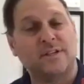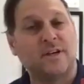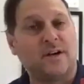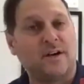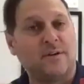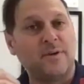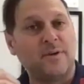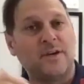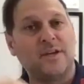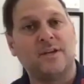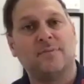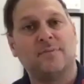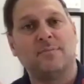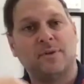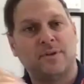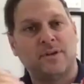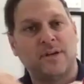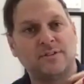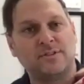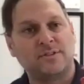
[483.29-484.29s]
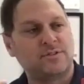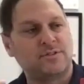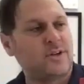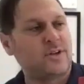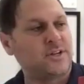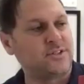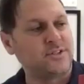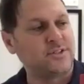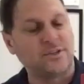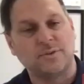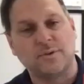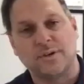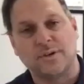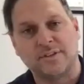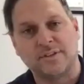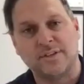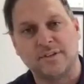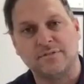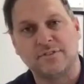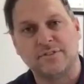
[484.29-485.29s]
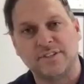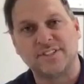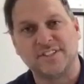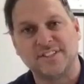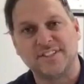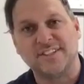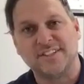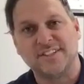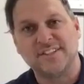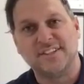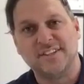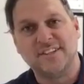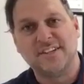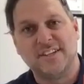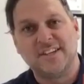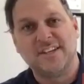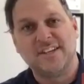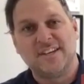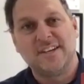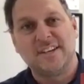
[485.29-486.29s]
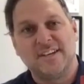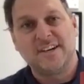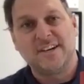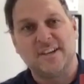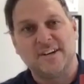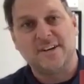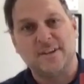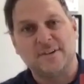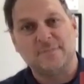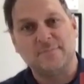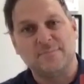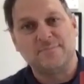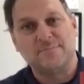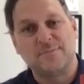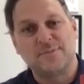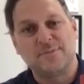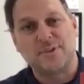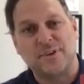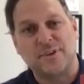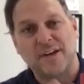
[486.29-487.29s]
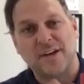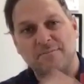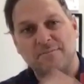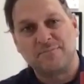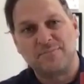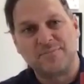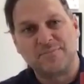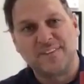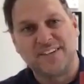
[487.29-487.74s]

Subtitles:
come in and build out structure quickly and efficiently. So yeah.